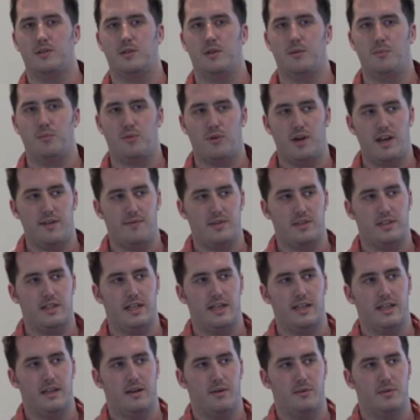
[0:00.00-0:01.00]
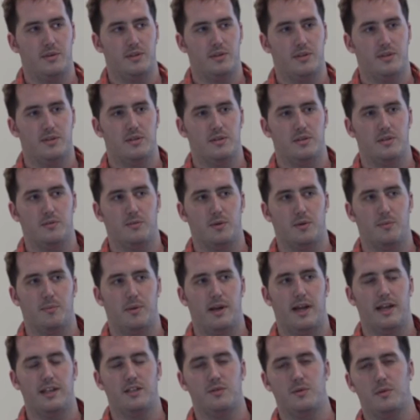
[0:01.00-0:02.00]
So previously there was some
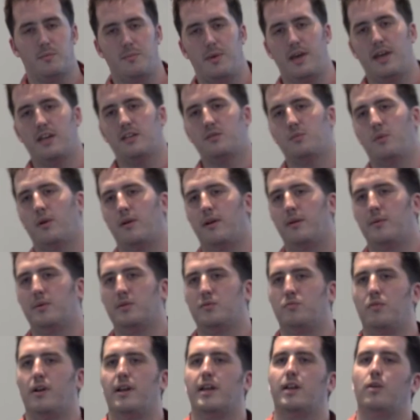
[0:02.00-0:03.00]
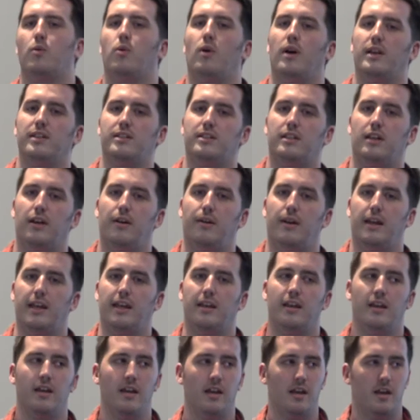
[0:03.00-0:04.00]
complaints with PIX where it was running quite
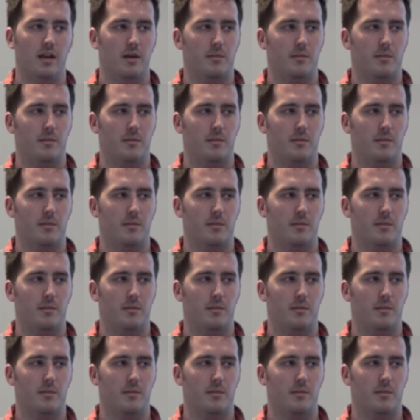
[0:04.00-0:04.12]
slowly